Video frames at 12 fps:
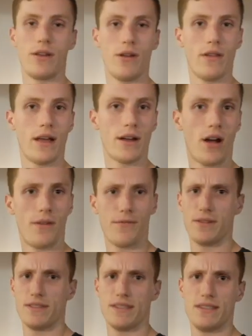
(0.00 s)
go to that
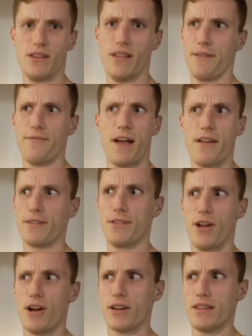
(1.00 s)
conference until like 5
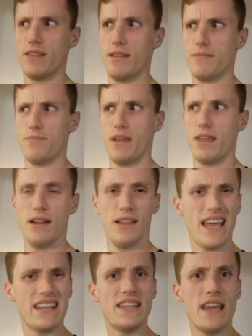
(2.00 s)
o'clock, and then hit a
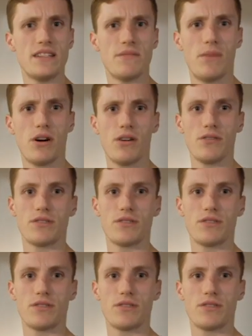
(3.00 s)
leg day tomorrow.